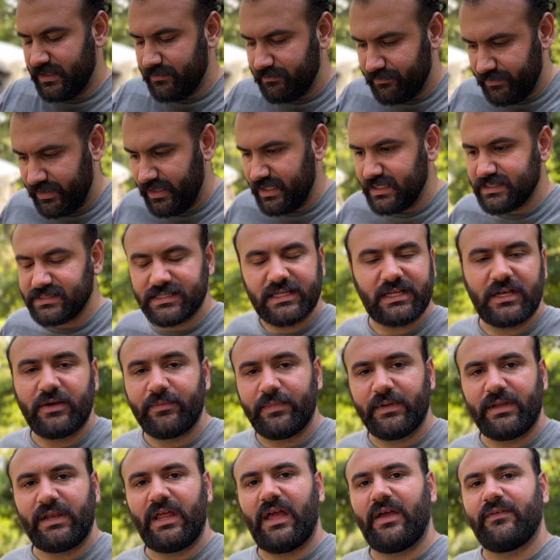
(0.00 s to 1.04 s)
amazing. I've
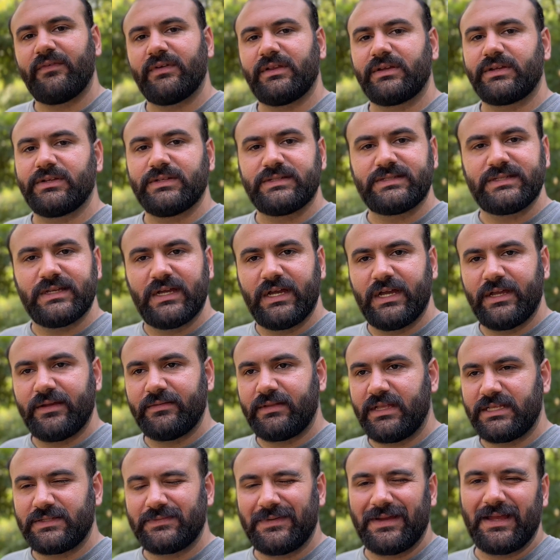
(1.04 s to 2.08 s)
been having a good time.
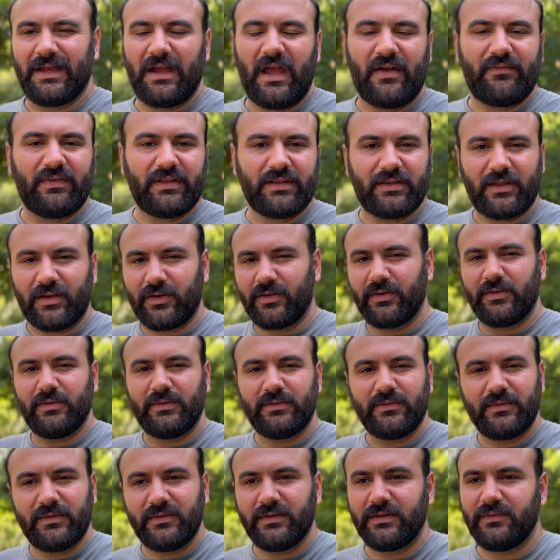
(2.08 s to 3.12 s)
That's why I haven't like
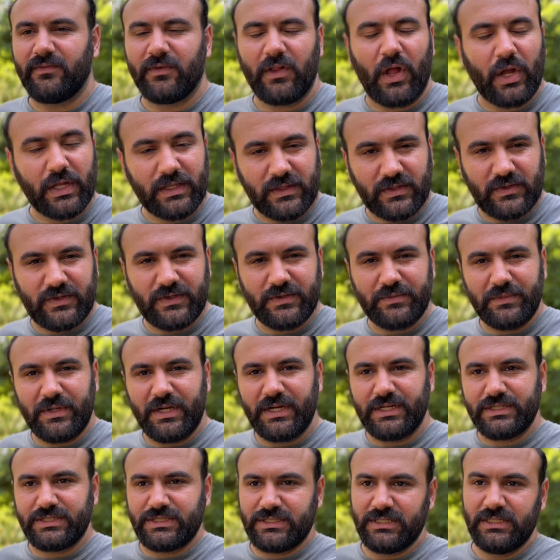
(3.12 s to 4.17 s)
vlogged too
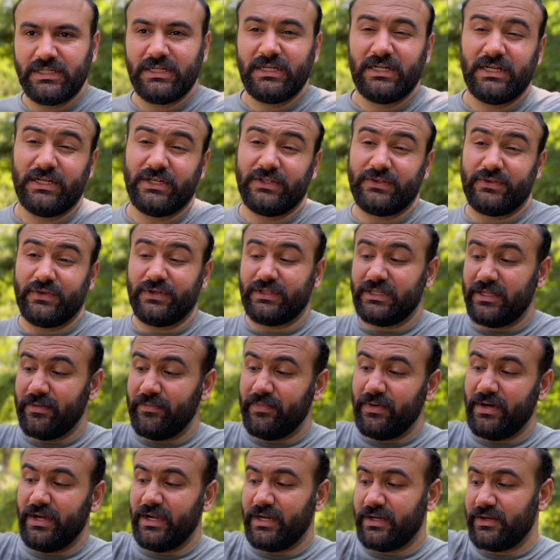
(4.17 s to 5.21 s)
much. Took the
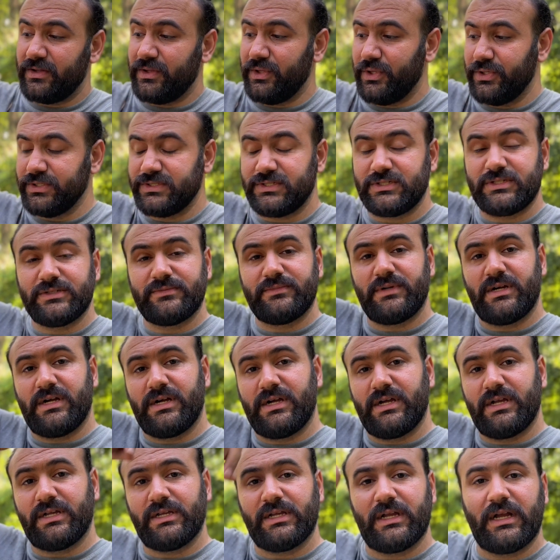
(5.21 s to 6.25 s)
bike close to
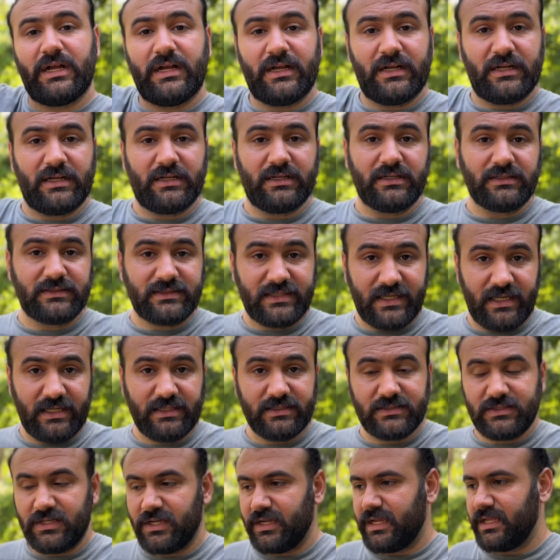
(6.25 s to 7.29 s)
my
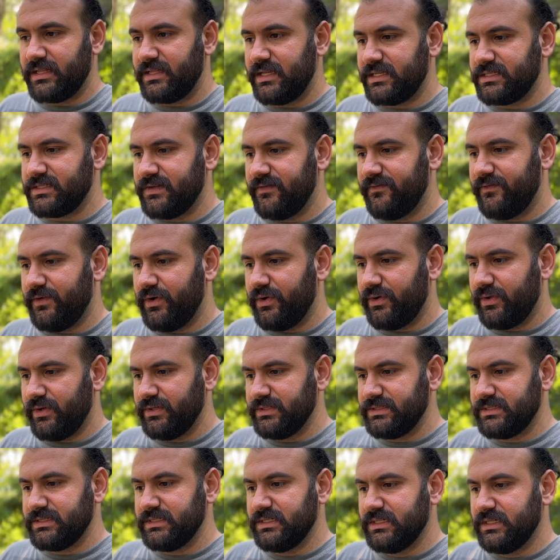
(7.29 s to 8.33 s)
tent so I can take some
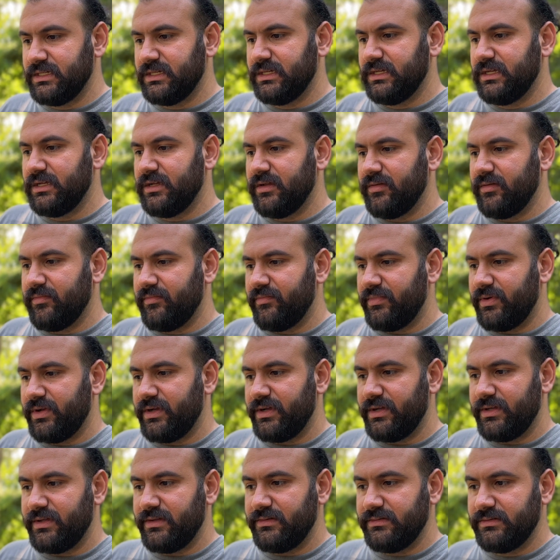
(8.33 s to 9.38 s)
photos.
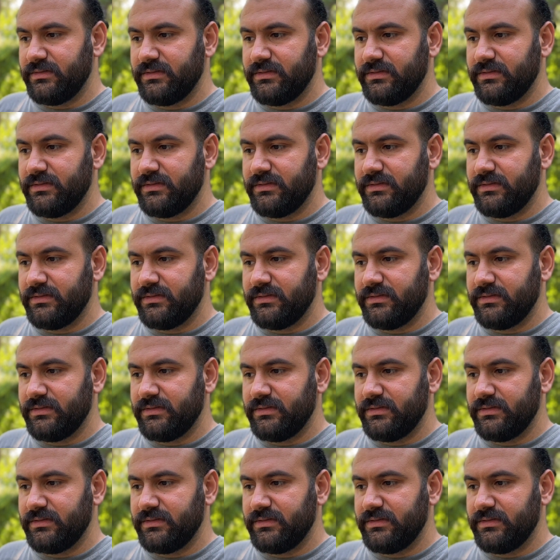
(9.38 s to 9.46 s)
But